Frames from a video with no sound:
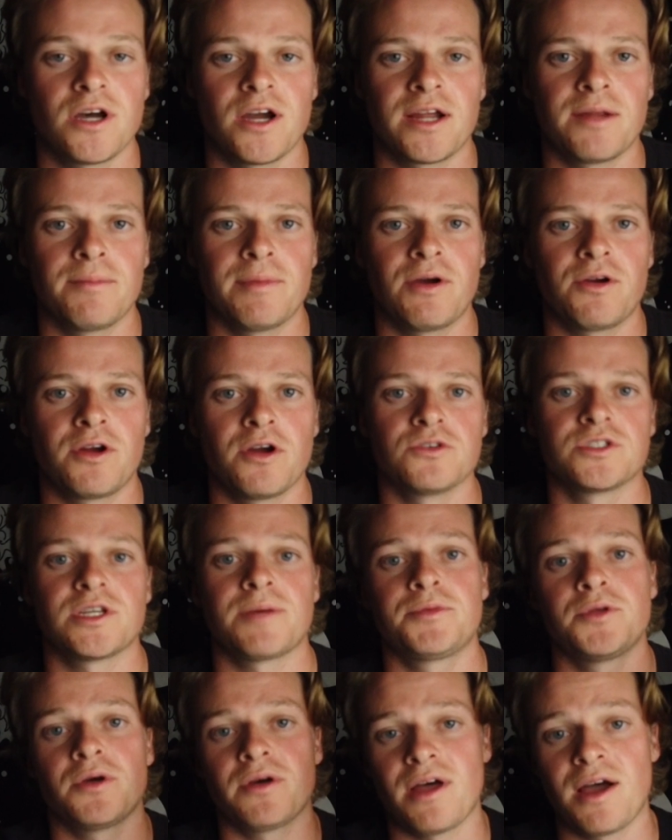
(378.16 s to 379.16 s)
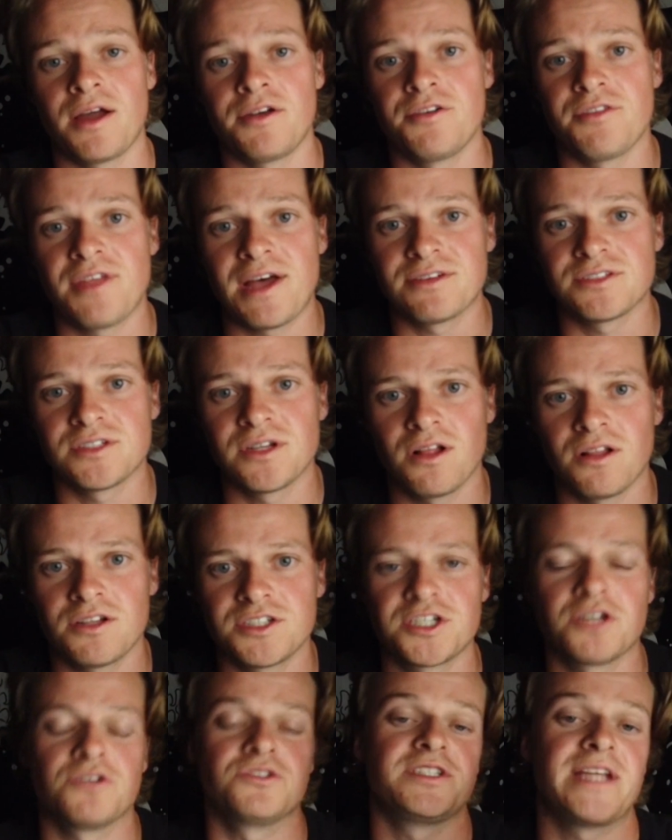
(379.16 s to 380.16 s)
we're talking about, goes up to
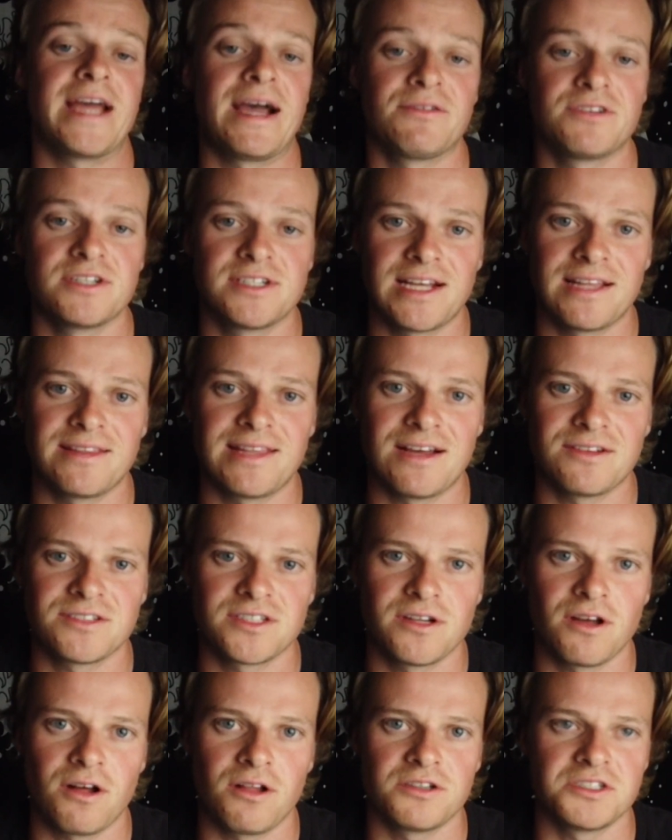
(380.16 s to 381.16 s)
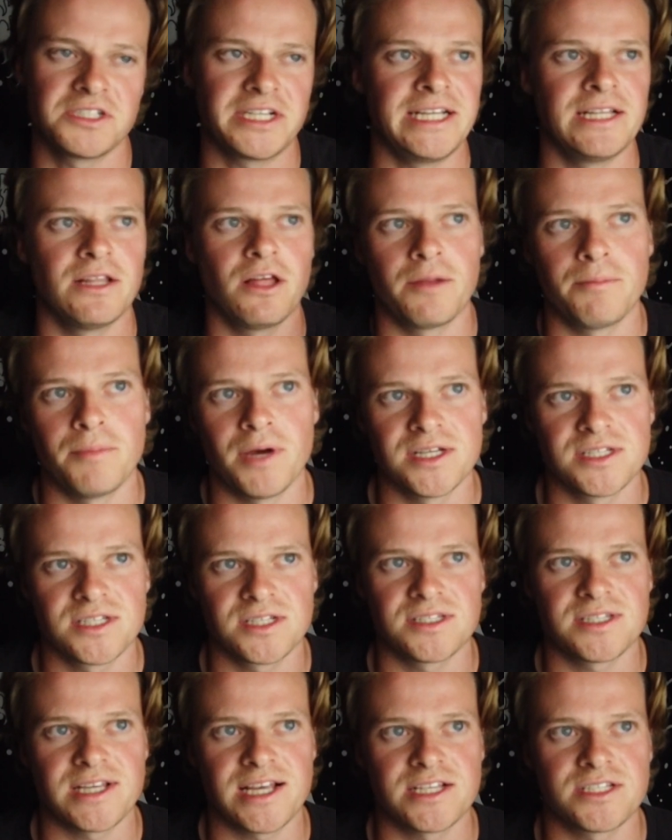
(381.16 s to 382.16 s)
$100,000, goes down to $10,000. Elon
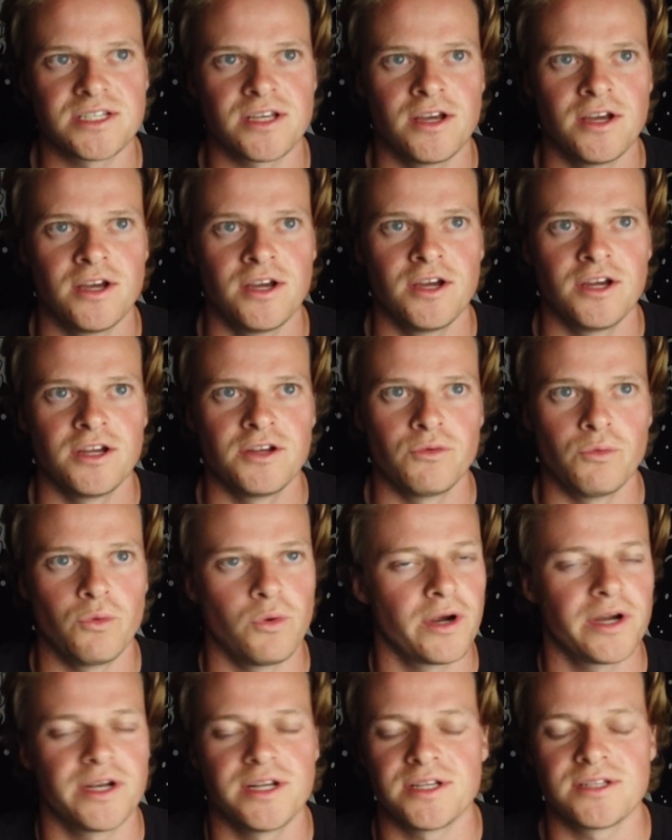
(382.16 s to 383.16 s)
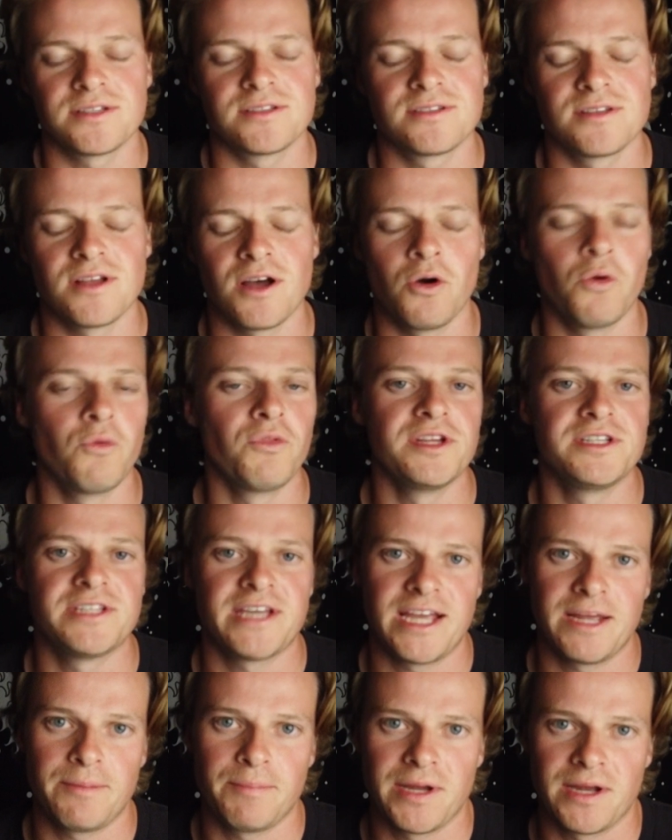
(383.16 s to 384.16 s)
Musk says, we're going to only
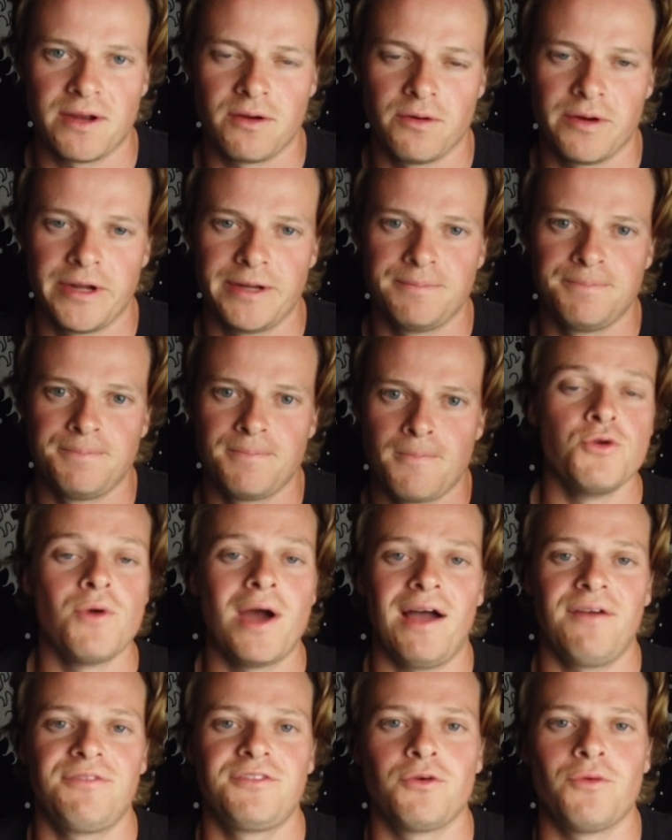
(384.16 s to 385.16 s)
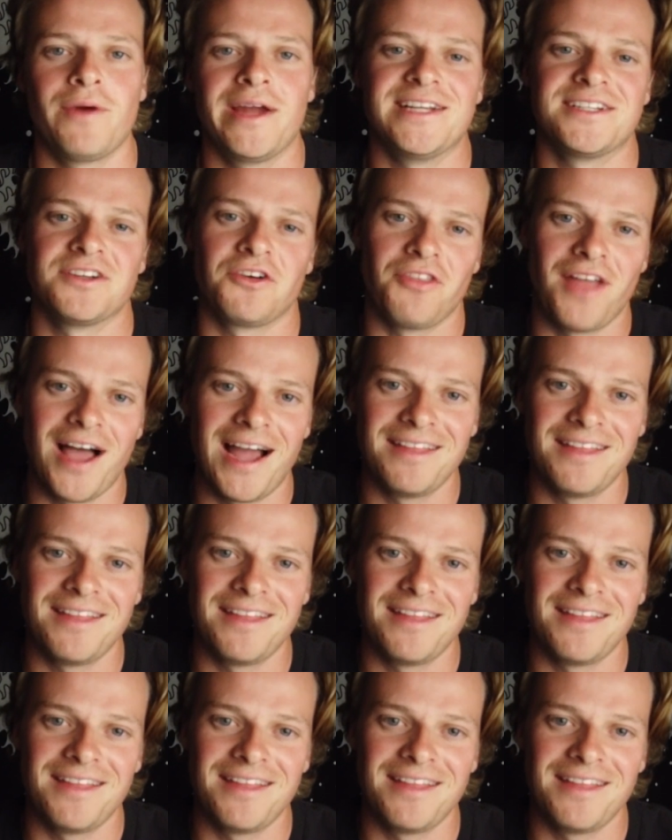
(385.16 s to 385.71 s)
take Bitcoin. You have to wait till